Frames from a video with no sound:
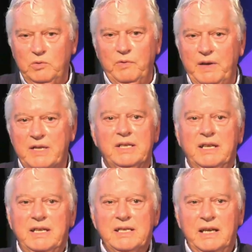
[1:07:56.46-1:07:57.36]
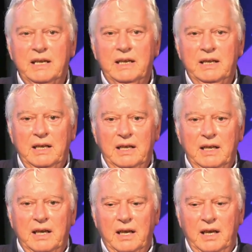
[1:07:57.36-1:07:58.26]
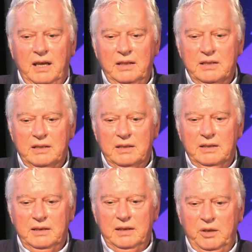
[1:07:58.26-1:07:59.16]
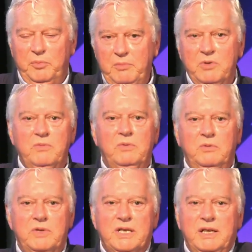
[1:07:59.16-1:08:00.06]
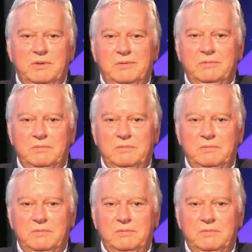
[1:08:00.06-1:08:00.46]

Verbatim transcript: all fascinating. And you know, people always say, well,